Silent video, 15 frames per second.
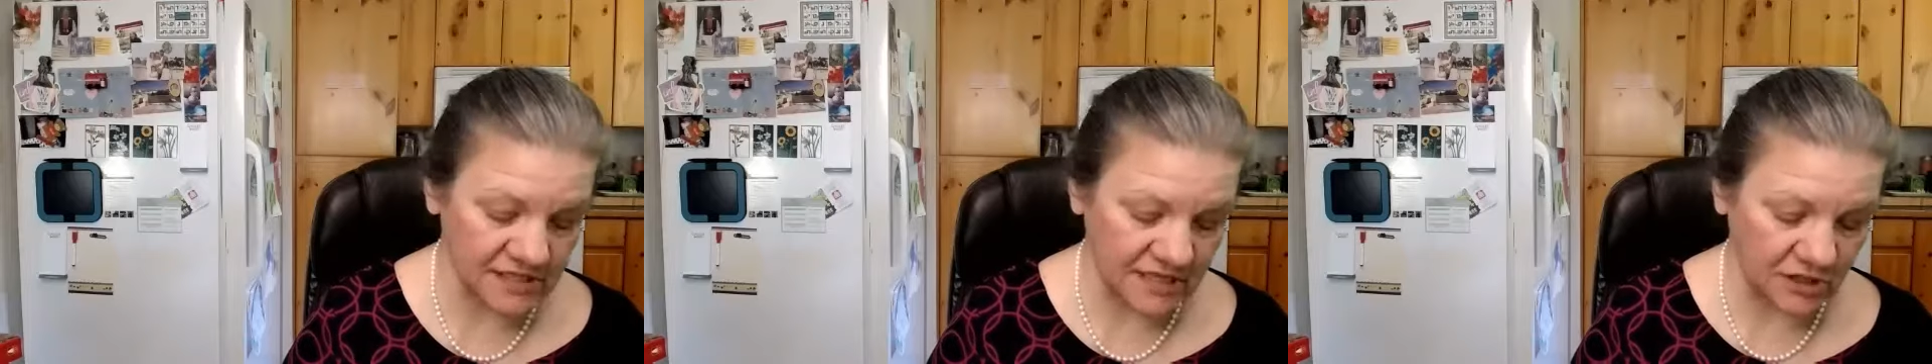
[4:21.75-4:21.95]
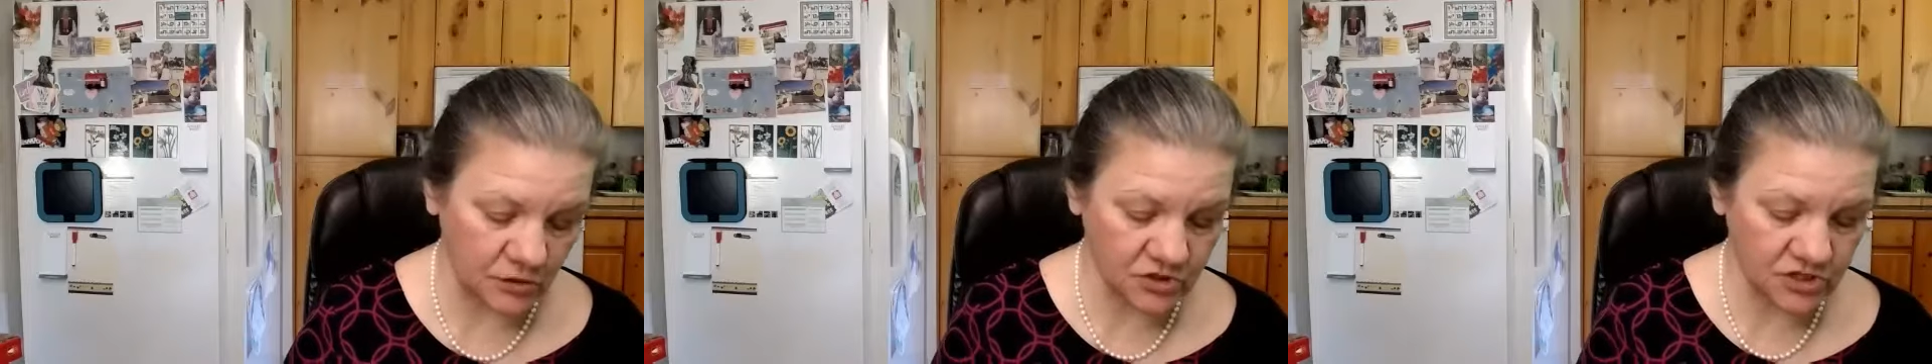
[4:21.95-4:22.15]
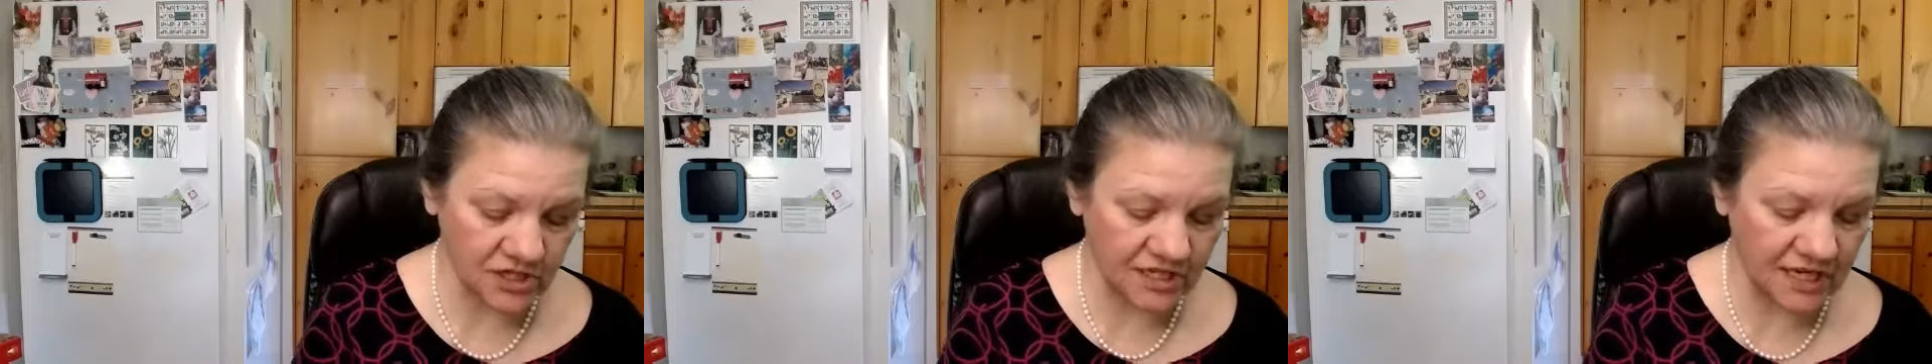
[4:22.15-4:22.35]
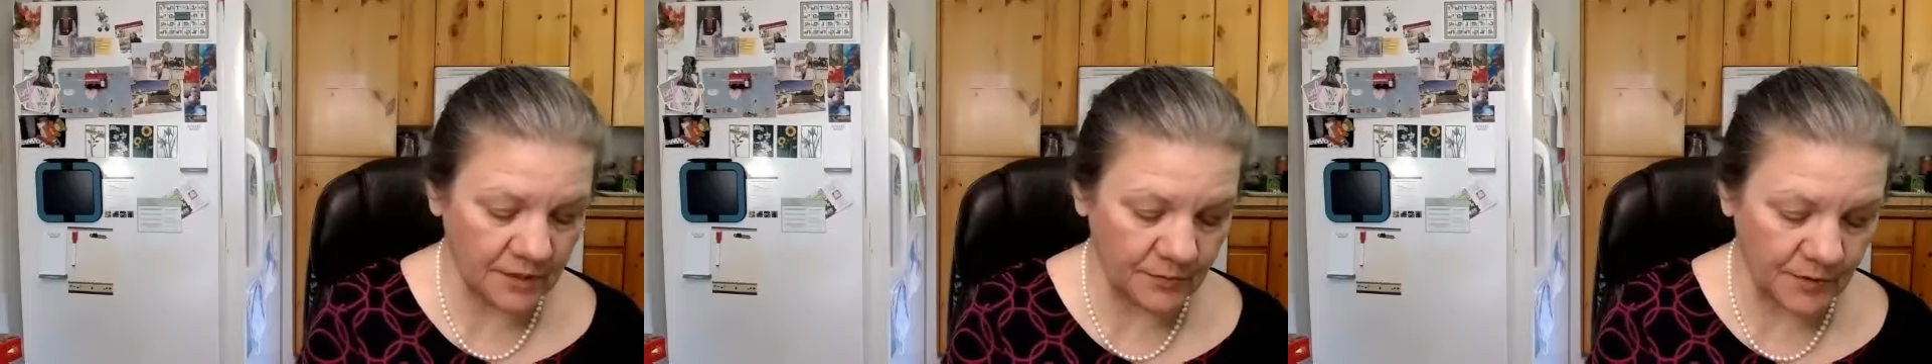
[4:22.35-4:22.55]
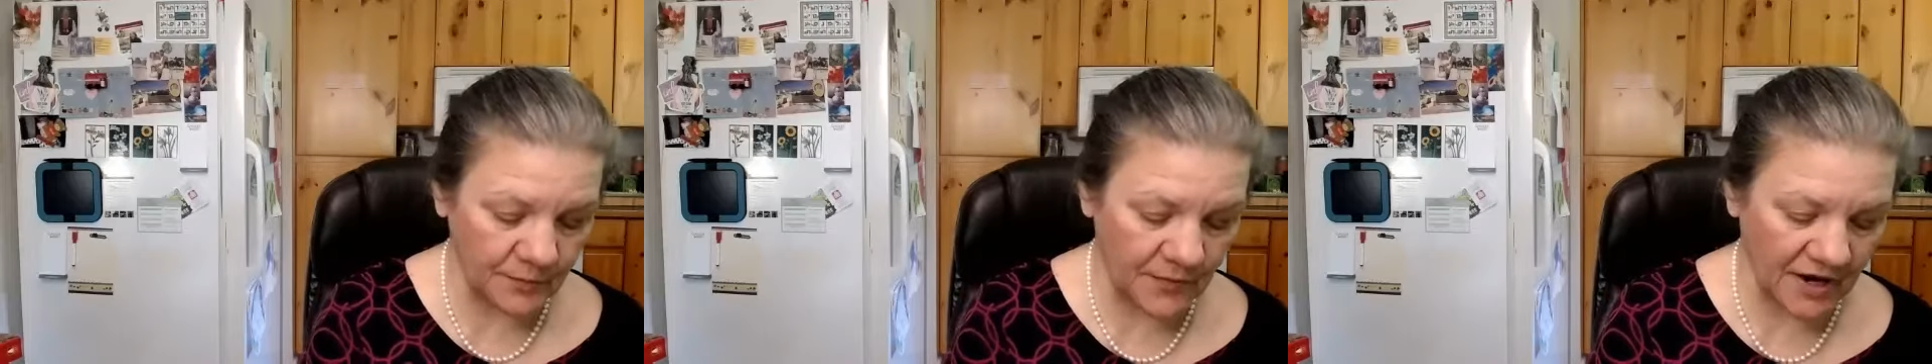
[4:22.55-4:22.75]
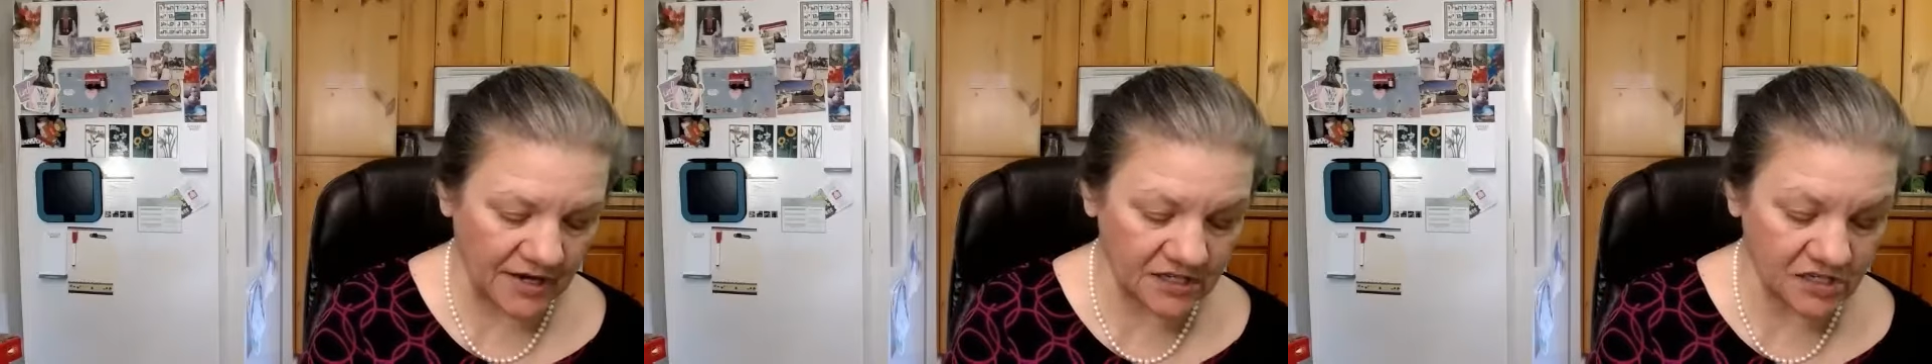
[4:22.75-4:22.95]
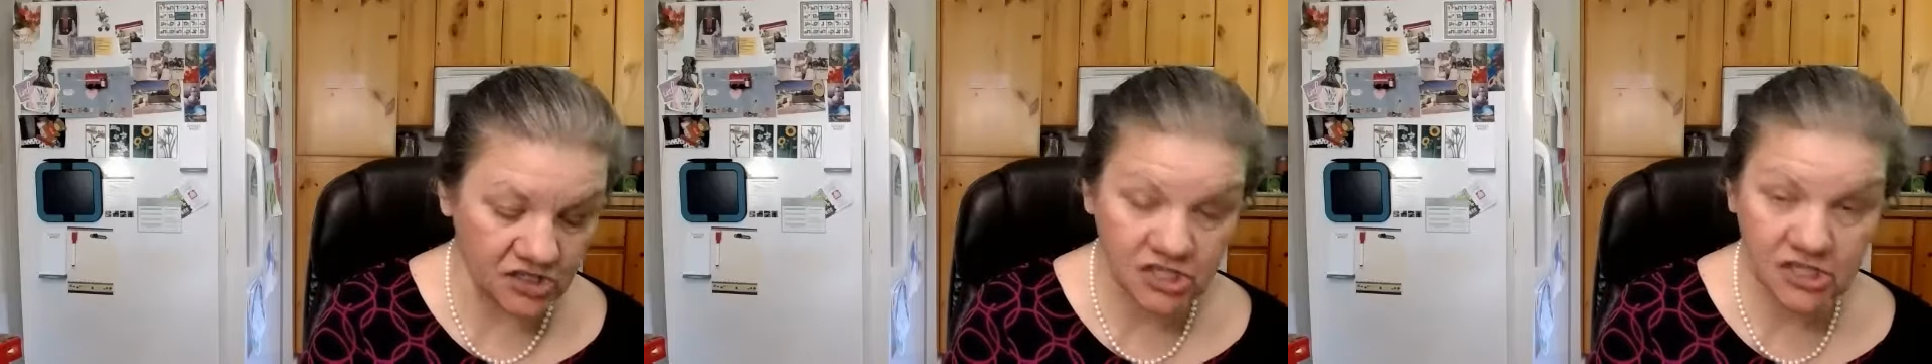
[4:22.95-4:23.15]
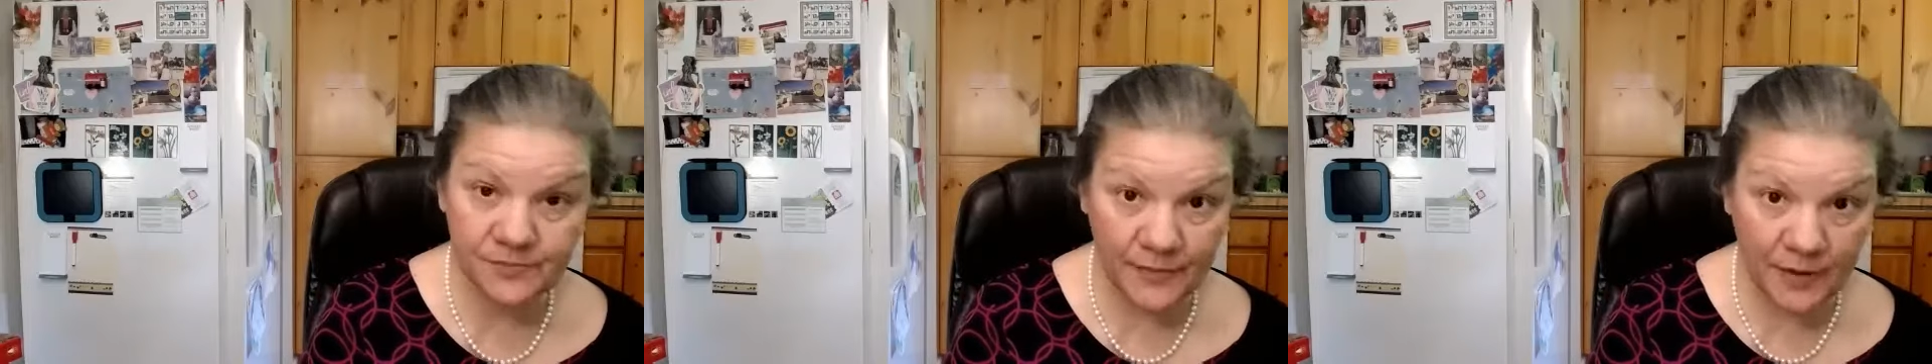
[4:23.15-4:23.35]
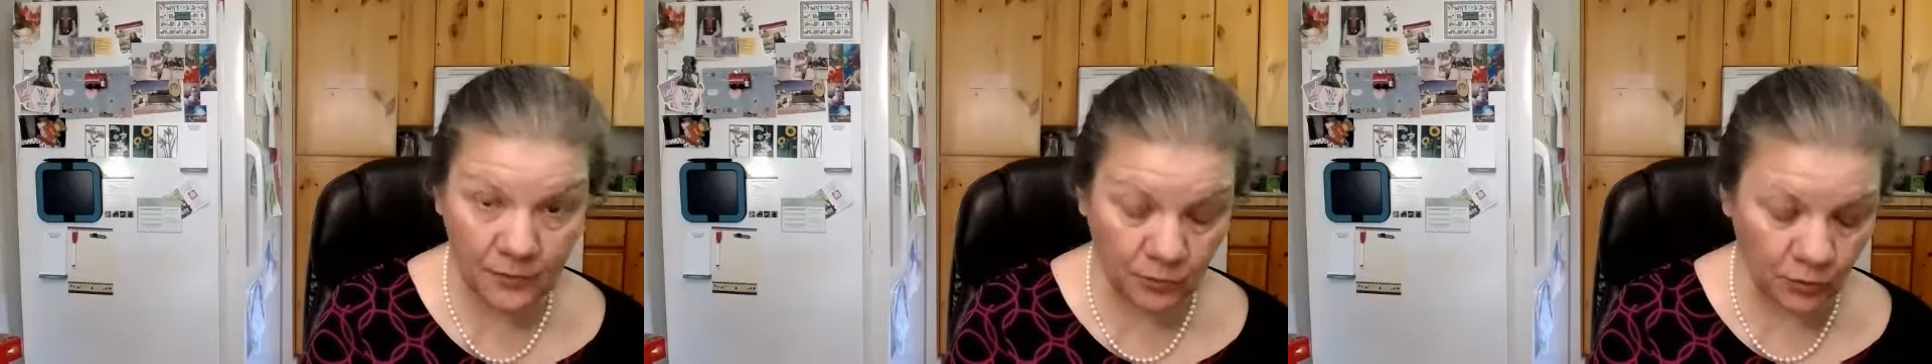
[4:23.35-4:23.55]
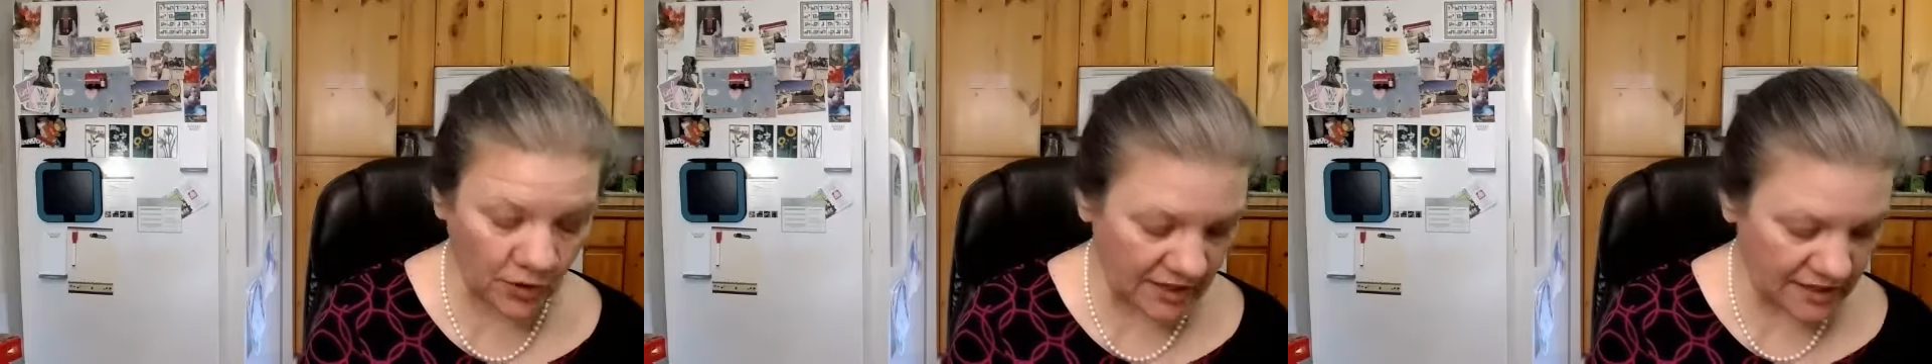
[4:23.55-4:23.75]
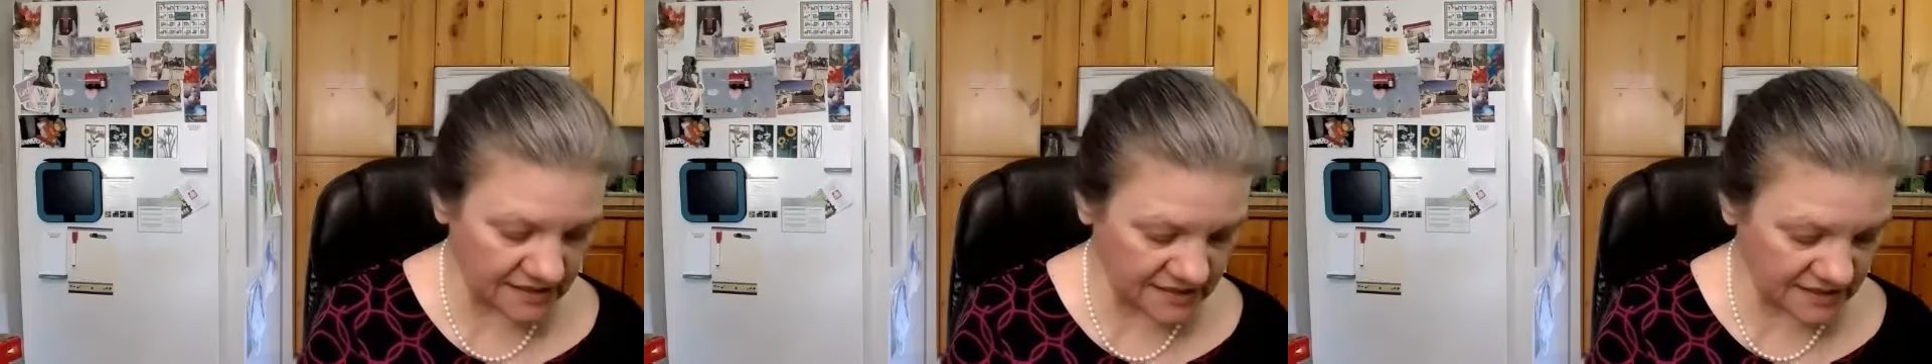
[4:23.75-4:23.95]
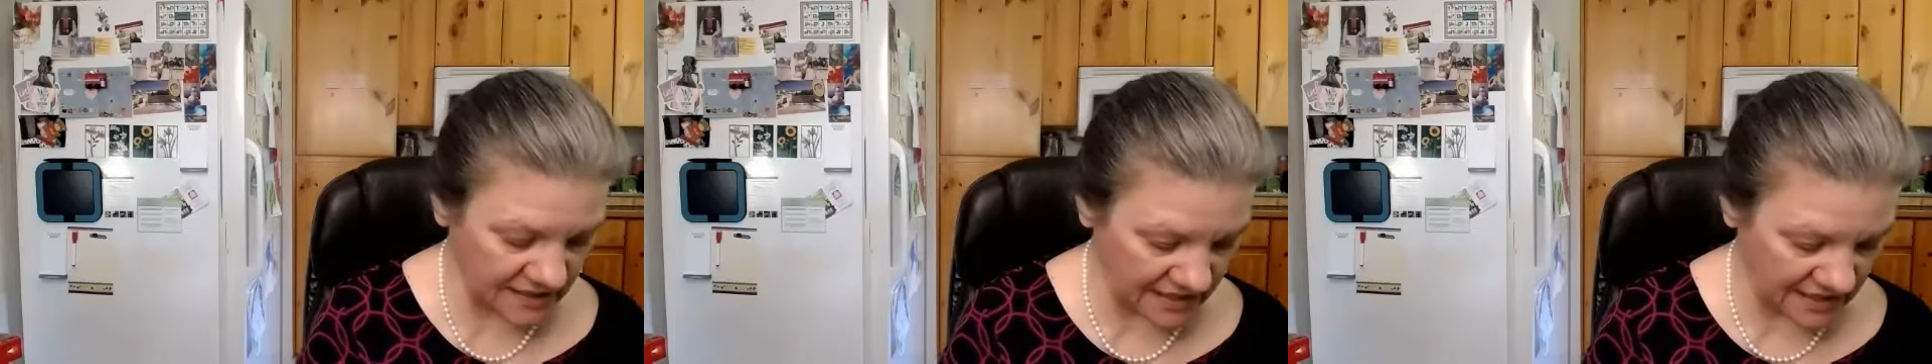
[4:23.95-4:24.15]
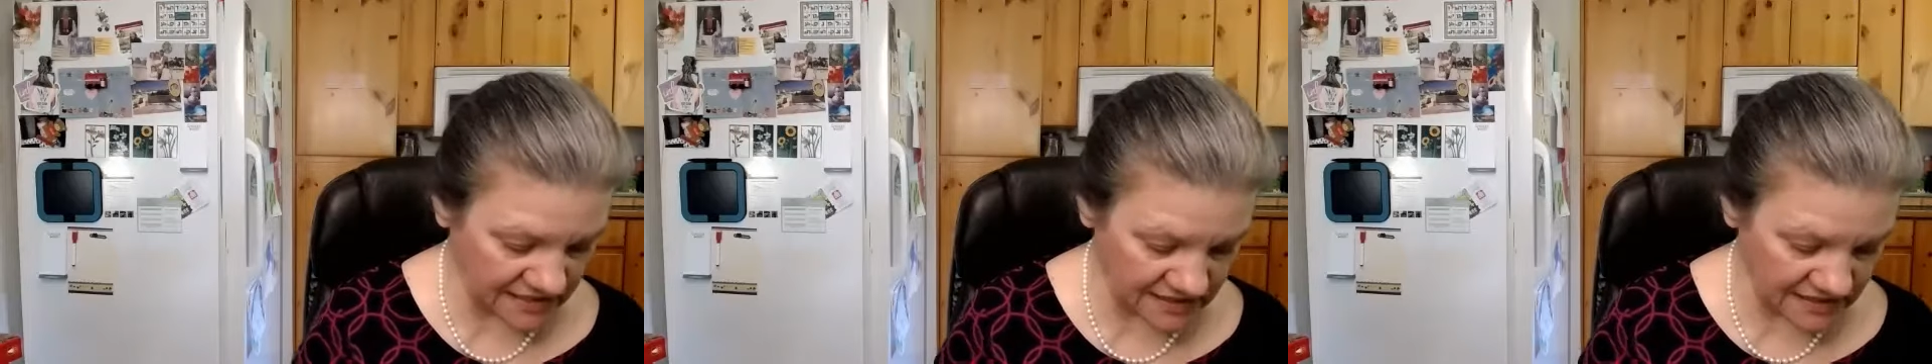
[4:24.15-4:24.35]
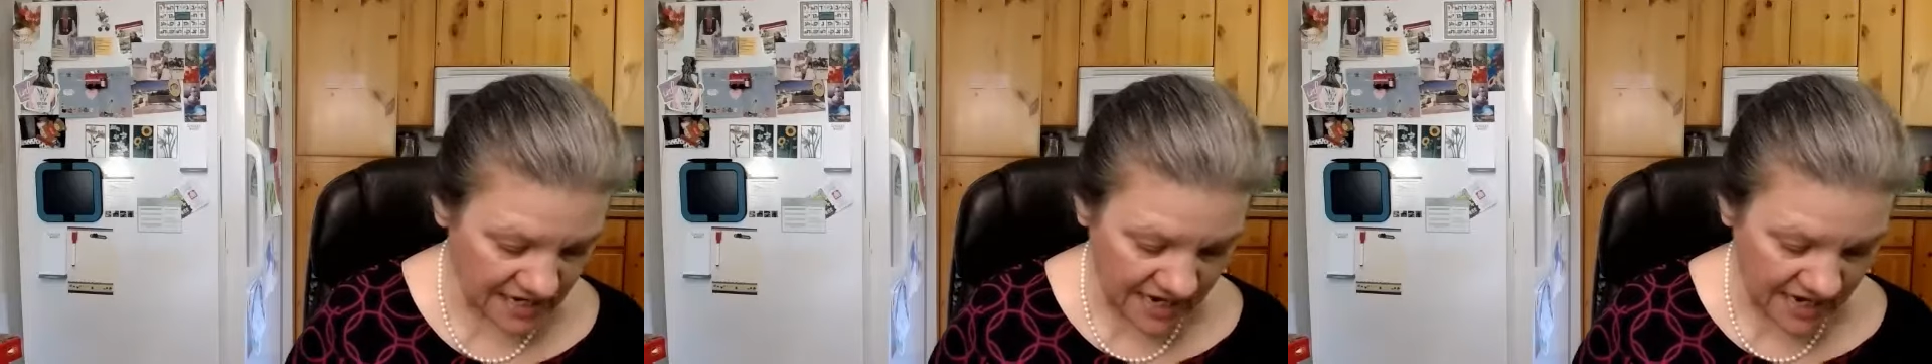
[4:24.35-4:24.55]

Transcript: that you should keep in mind and just memorize these.